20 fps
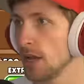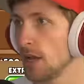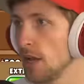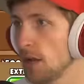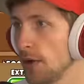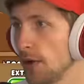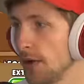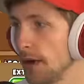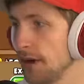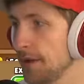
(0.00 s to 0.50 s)

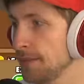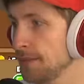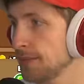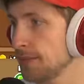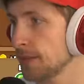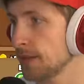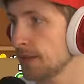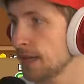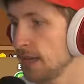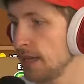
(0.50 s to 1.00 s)
Okay,
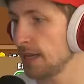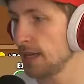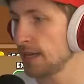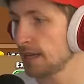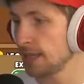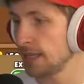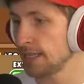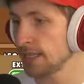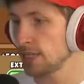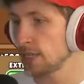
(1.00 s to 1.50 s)

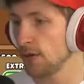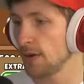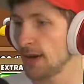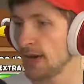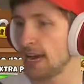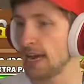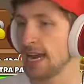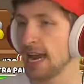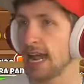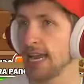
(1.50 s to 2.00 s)
Let's go
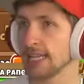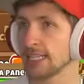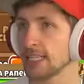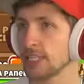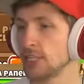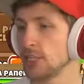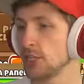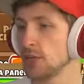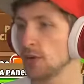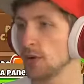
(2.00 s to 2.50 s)
ahead
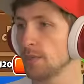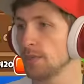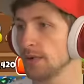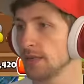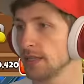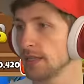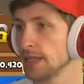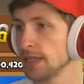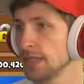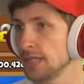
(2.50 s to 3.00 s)
and new
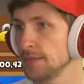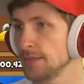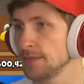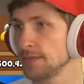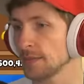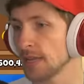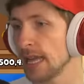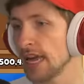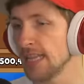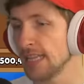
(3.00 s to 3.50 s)
ability.
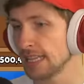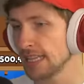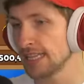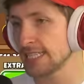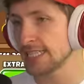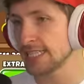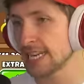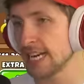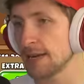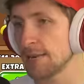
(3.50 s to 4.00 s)
Elite
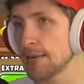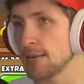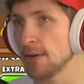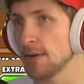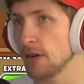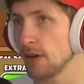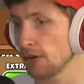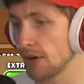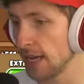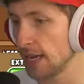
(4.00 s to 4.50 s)

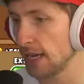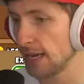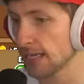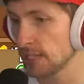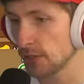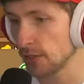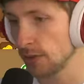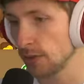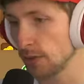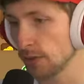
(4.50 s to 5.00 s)
Sniper. Okay,
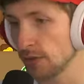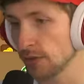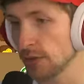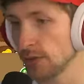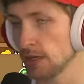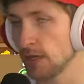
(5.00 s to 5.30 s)
that's cool.